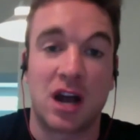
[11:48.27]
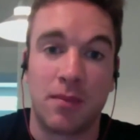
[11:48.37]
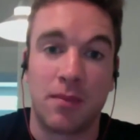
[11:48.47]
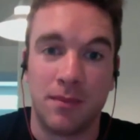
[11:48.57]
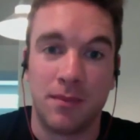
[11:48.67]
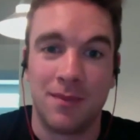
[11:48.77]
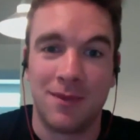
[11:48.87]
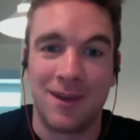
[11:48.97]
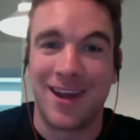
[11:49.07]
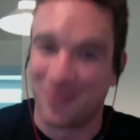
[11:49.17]
Chicago. Did I?
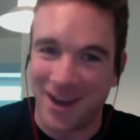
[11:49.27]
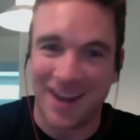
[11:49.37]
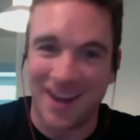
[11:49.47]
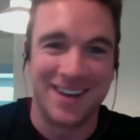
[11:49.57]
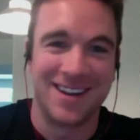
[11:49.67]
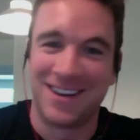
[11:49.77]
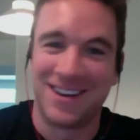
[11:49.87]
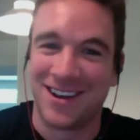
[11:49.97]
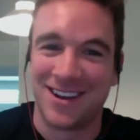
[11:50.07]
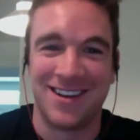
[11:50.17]
What part of town
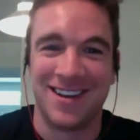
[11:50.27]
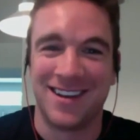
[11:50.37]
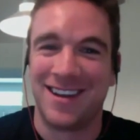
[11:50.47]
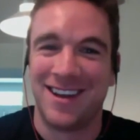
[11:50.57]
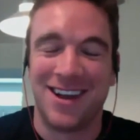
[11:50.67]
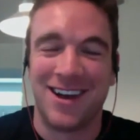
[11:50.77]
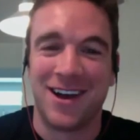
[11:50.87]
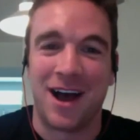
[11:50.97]
did you guys grow up in?